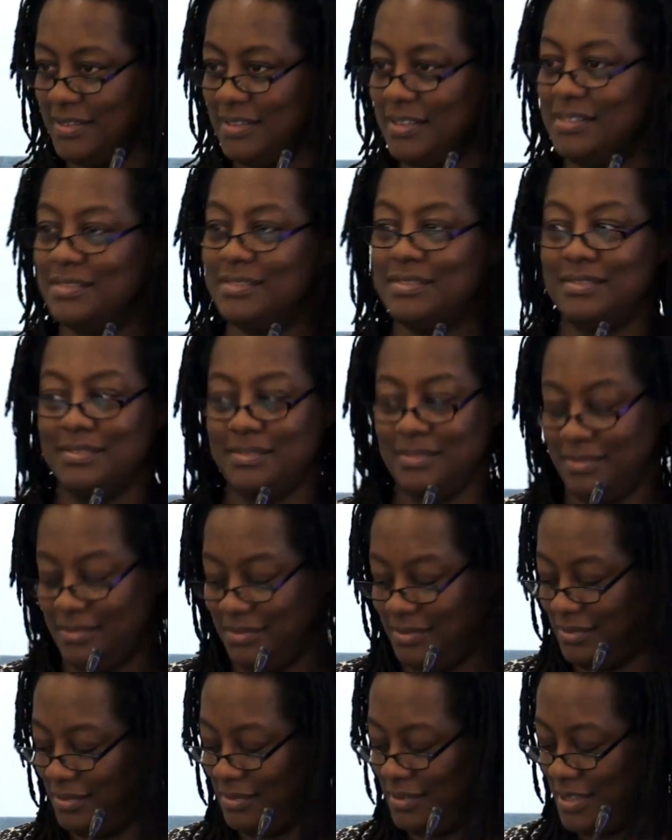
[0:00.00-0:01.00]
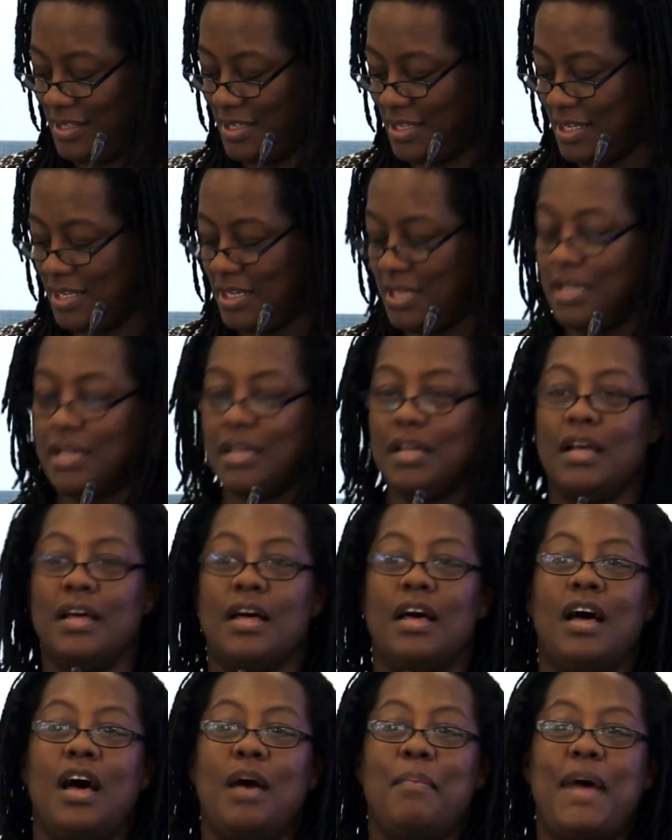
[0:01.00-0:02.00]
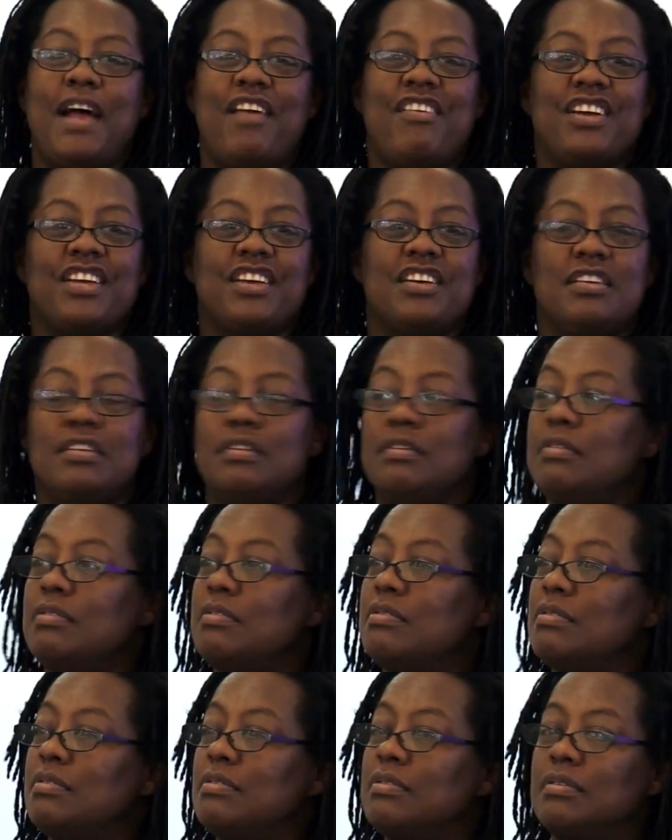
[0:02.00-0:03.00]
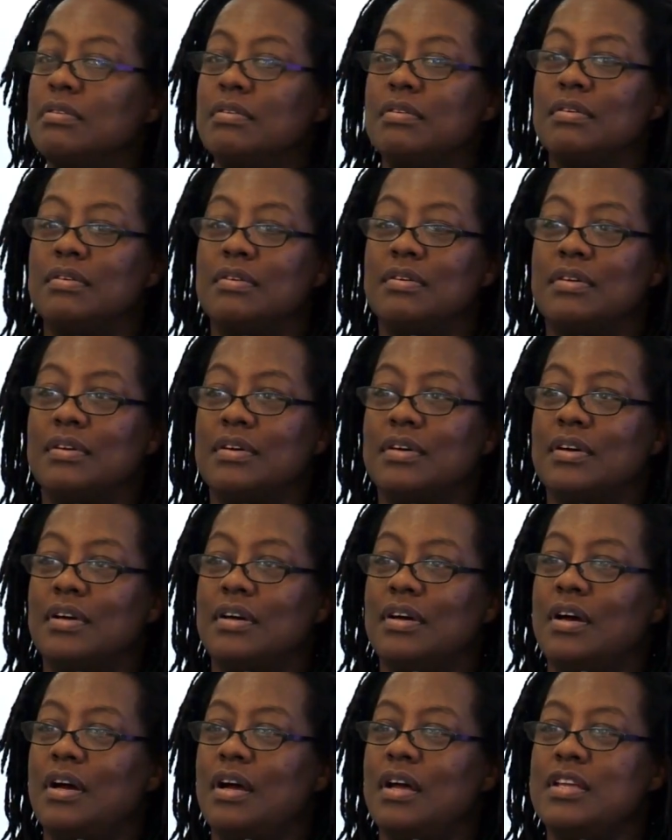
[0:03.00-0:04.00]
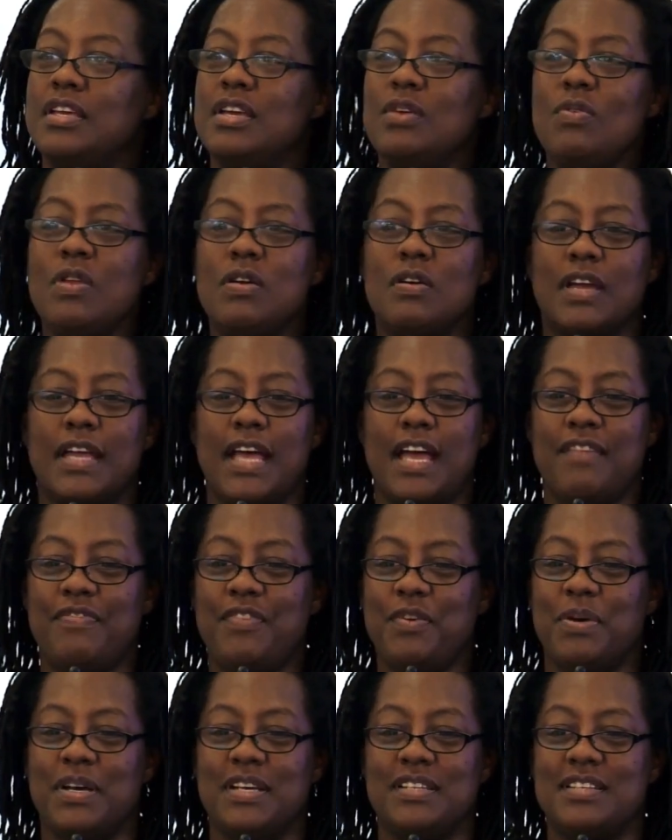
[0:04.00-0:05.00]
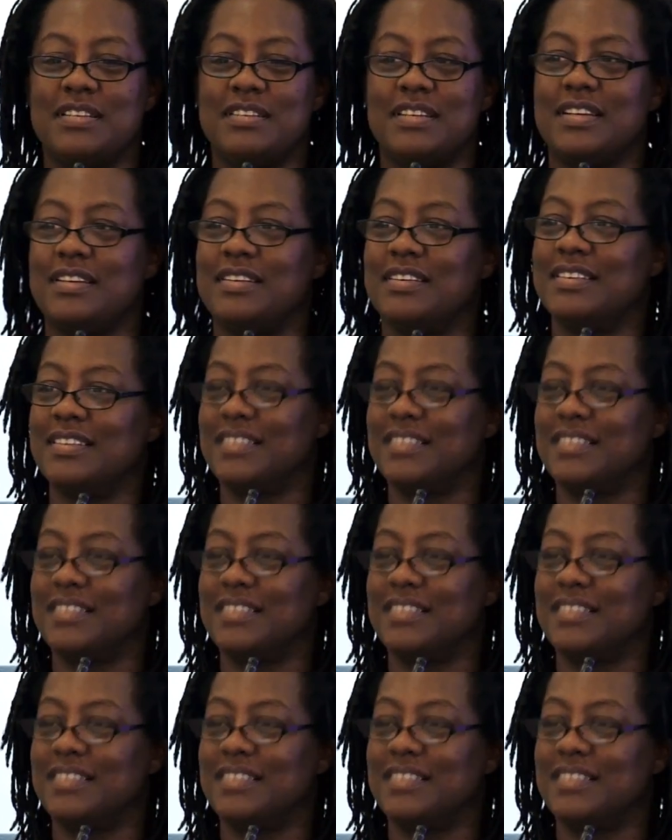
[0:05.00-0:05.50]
Oh. American. You lot get everywhere, don't you?